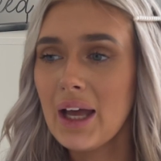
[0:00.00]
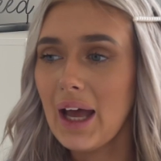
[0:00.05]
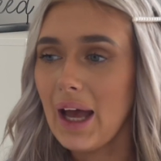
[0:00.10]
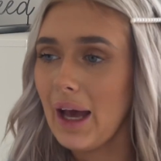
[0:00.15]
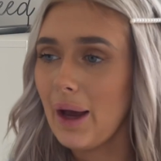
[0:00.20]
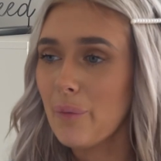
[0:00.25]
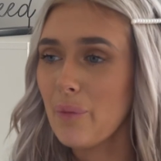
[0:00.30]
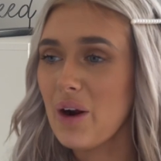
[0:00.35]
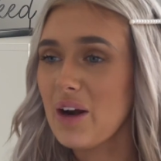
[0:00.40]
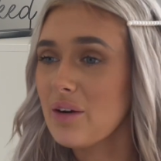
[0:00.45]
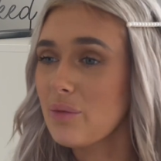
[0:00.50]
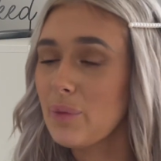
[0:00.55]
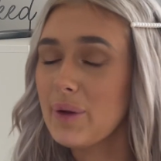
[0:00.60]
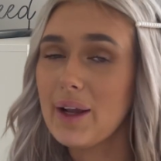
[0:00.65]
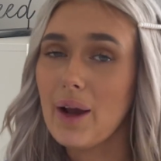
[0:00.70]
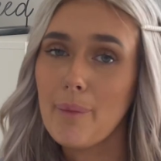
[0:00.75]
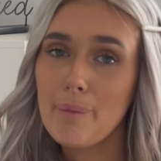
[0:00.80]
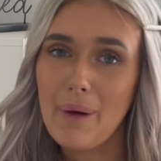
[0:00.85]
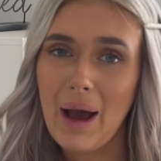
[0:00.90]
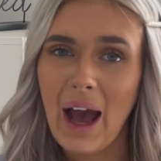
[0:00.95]
And when we
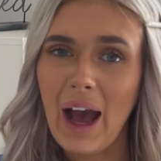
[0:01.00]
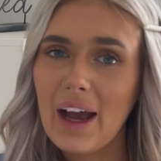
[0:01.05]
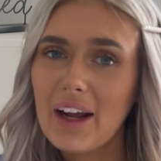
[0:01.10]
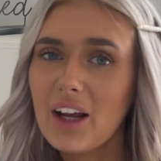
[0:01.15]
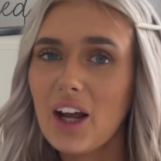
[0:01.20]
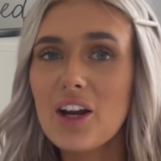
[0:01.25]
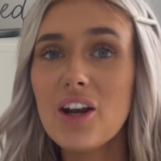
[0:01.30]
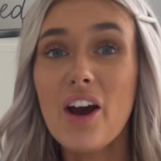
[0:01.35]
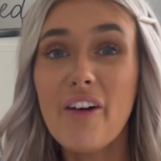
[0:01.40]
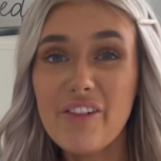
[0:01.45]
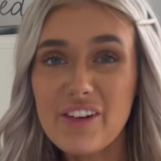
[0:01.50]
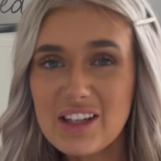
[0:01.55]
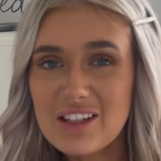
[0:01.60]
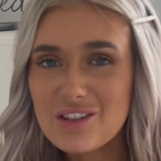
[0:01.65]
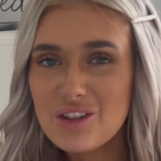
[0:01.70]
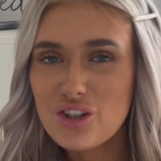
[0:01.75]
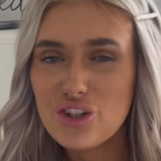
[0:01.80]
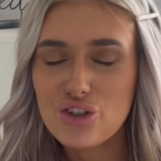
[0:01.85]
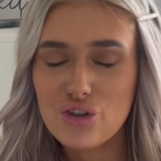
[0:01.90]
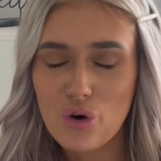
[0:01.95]
come back, nothing's
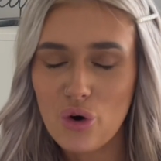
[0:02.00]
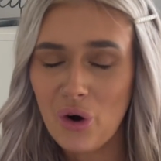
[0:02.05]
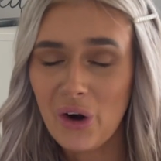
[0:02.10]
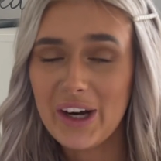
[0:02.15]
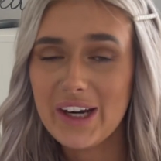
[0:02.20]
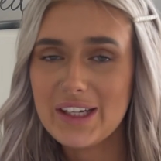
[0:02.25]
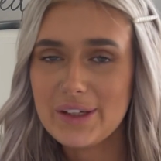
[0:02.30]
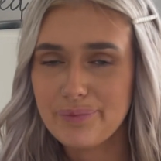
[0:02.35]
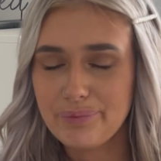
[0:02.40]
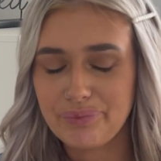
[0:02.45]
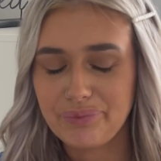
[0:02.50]
destroyed.